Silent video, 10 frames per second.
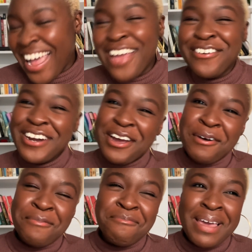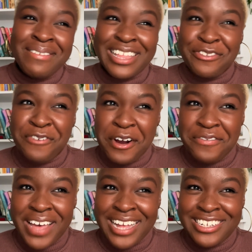don't know, maybe that's
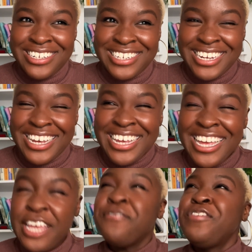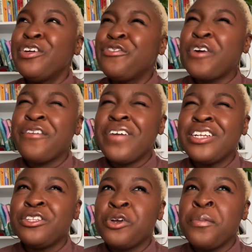far-fetched. it feels
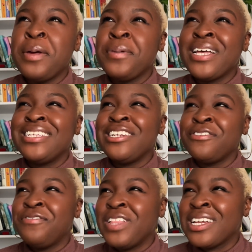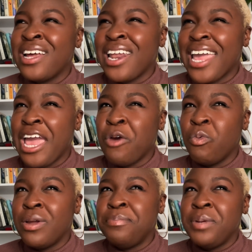far-fetched a little bit because it doesn't feel like Nanake
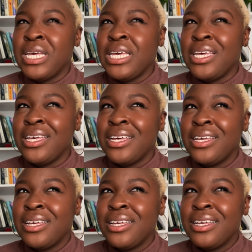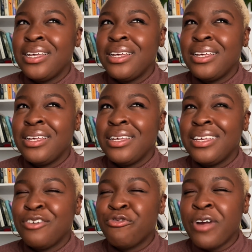would be
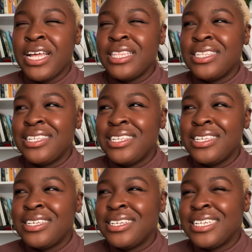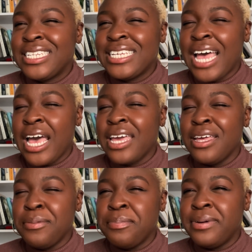Ren's
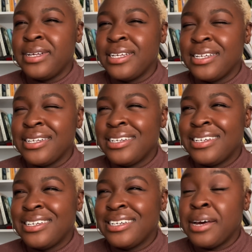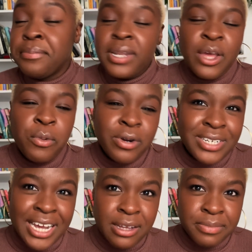type. But, like, what are
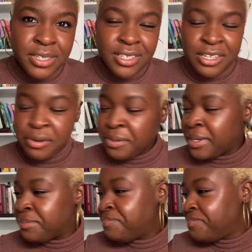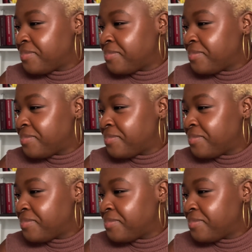types? You know what I mean?